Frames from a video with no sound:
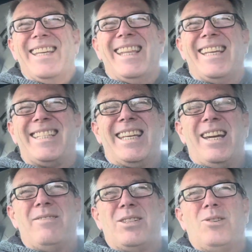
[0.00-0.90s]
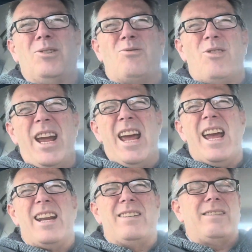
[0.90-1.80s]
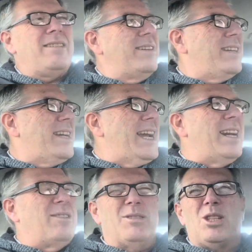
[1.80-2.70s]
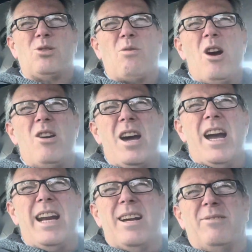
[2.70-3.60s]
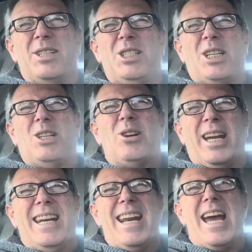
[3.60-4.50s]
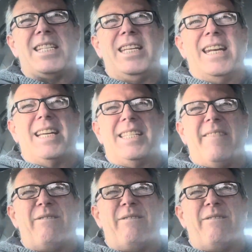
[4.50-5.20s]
this thing was all red and it was swollen and it was just looking nasty. And I said,